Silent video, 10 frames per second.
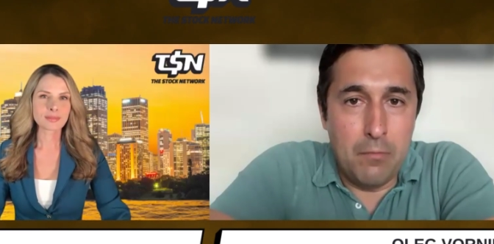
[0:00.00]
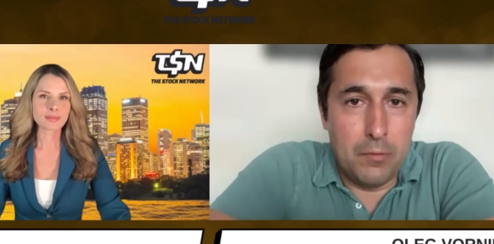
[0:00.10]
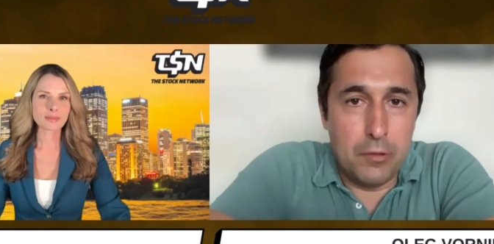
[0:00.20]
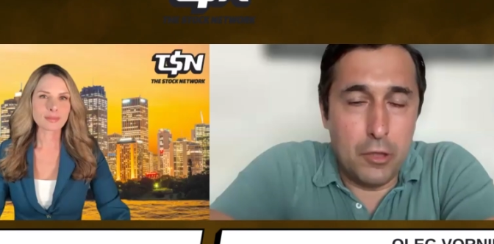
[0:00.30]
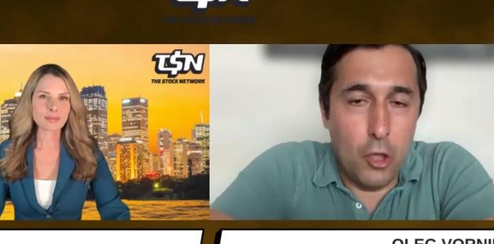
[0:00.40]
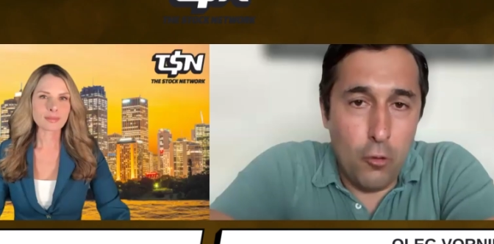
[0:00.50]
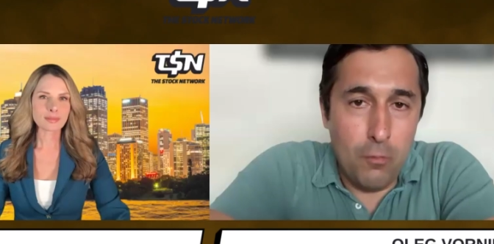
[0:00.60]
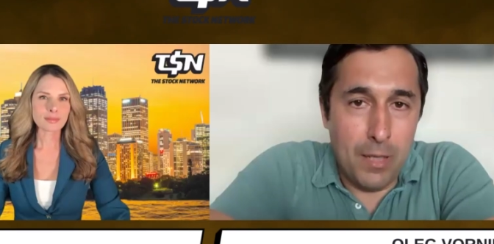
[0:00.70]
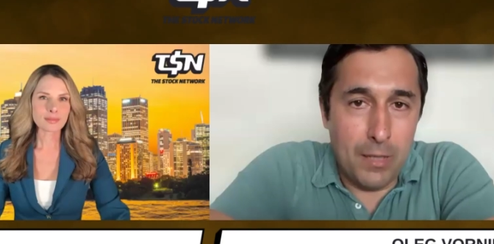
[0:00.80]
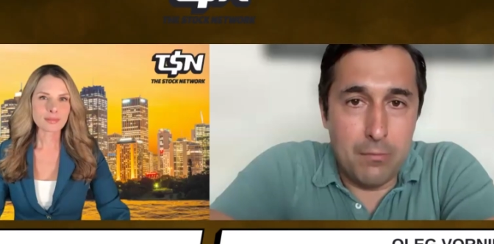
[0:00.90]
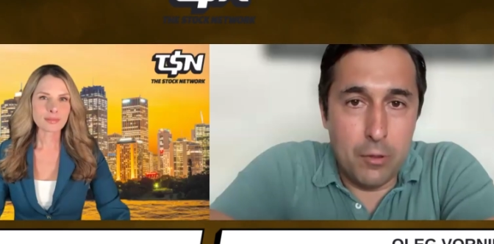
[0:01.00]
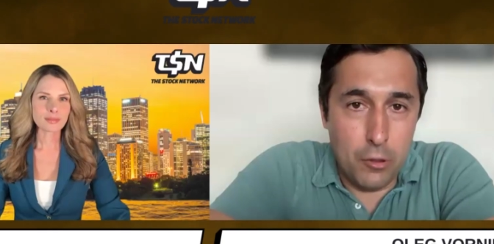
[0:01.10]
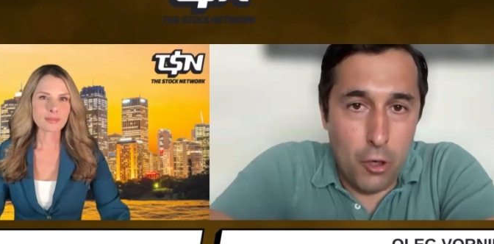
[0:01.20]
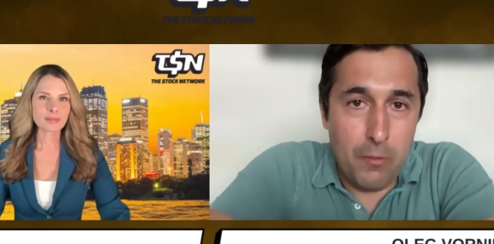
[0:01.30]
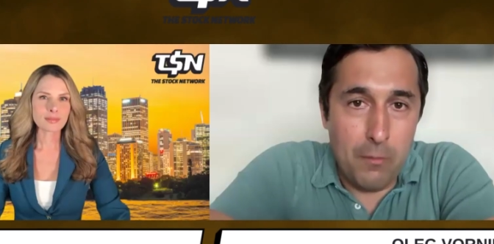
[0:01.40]
Speaker 1: slow but
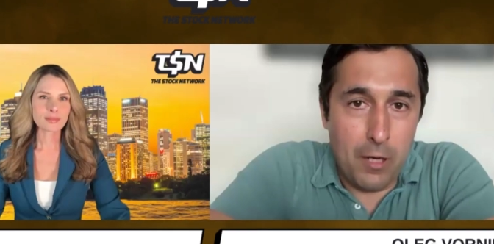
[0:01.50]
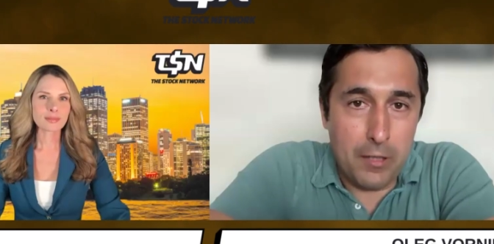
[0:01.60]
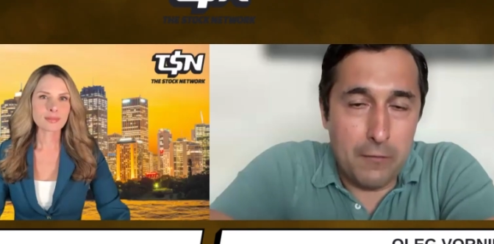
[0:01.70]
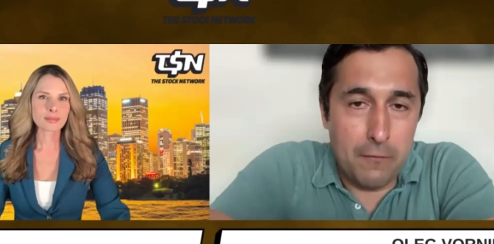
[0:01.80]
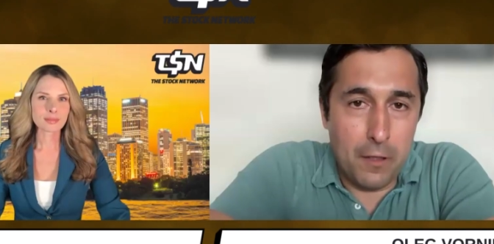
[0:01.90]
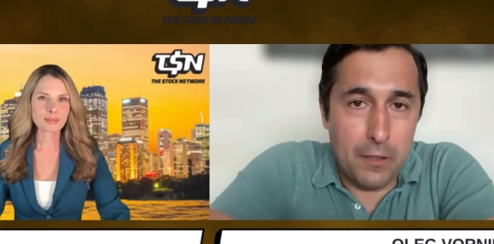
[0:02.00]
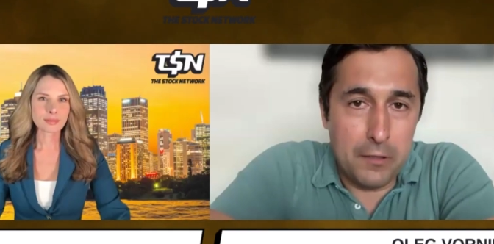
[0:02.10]
growing market for